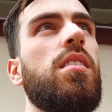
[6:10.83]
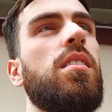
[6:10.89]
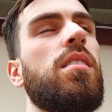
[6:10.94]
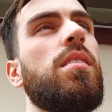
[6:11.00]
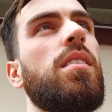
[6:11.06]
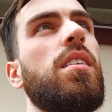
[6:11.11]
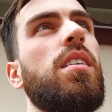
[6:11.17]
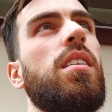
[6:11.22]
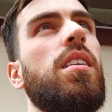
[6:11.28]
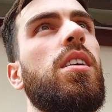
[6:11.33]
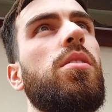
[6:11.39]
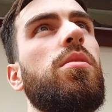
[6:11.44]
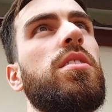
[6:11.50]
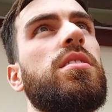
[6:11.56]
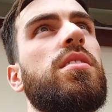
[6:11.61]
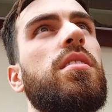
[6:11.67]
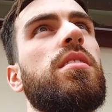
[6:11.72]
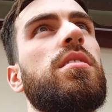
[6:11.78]
How do I
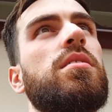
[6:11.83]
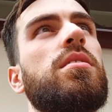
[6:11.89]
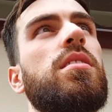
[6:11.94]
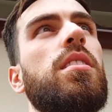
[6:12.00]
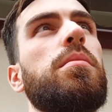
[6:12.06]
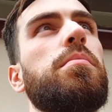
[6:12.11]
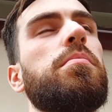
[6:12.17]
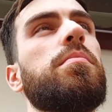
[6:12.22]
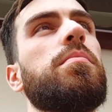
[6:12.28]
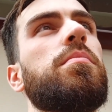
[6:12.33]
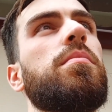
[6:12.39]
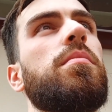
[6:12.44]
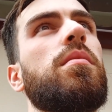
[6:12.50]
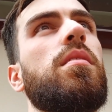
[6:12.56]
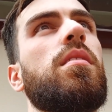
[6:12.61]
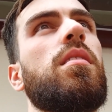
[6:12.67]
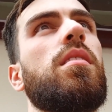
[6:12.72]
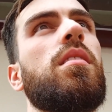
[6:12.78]
set this up?
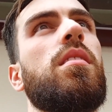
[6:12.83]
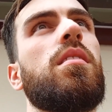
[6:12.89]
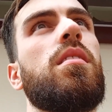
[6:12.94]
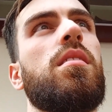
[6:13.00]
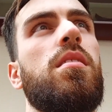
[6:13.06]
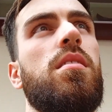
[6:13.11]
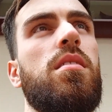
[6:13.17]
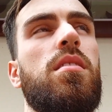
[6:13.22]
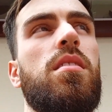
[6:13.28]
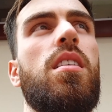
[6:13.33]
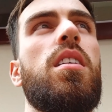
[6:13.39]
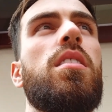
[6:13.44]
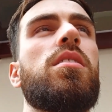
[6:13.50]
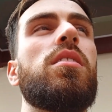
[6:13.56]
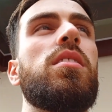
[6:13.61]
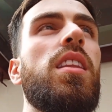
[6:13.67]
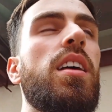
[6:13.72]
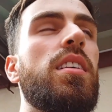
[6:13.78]

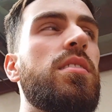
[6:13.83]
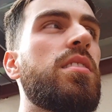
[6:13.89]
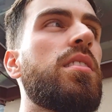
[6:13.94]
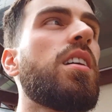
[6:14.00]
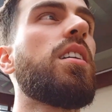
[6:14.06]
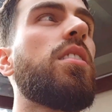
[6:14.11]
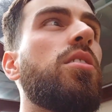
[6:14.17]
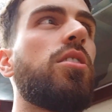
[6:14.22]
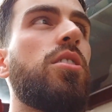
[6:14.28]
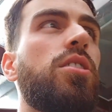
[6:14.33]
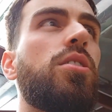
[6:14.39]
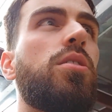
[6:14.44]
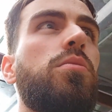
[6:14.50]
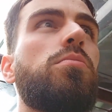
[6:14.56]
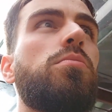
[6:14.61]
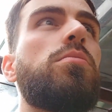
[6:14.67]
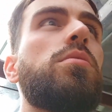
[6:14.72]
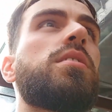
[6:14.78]
The lesson I learned
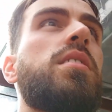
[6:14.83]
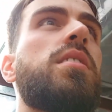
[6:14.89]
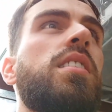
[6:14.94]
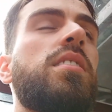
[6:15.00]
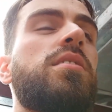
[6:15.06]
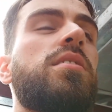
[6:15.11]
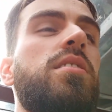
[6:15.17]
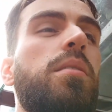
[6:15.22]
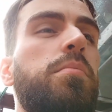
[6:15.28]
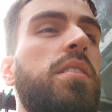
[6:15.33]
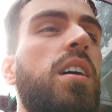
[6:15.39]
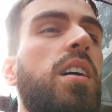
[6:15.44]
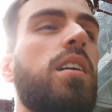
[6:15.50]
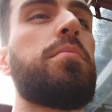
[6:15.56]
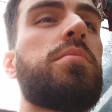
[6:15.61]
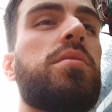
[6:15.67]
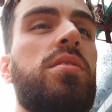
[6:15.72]
was that sometimes